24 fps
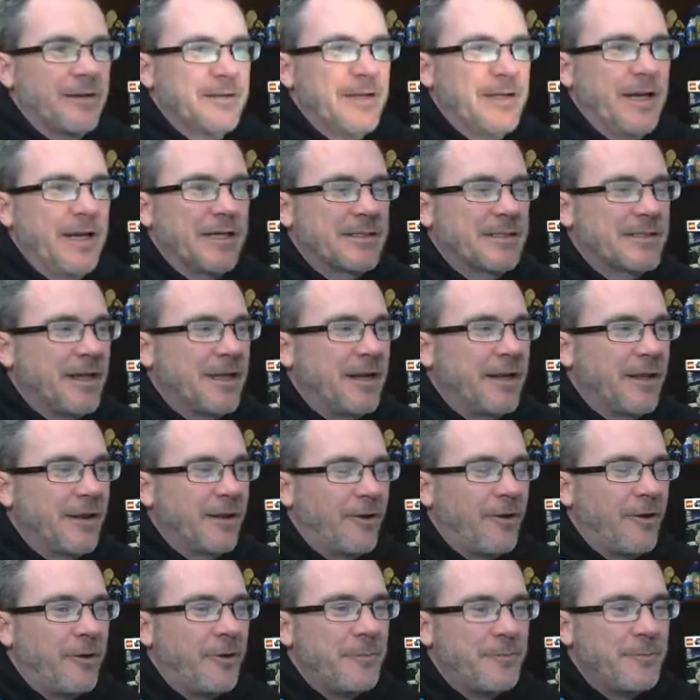Not exciting
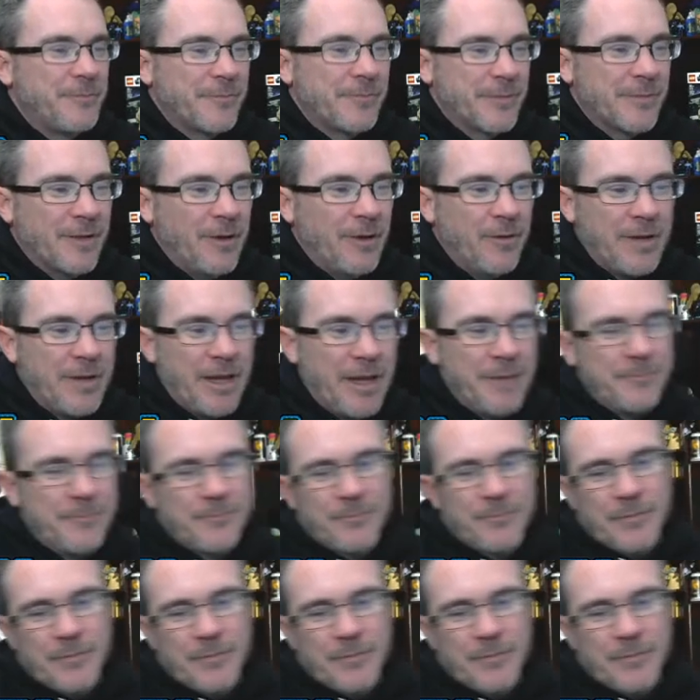at all. Okay.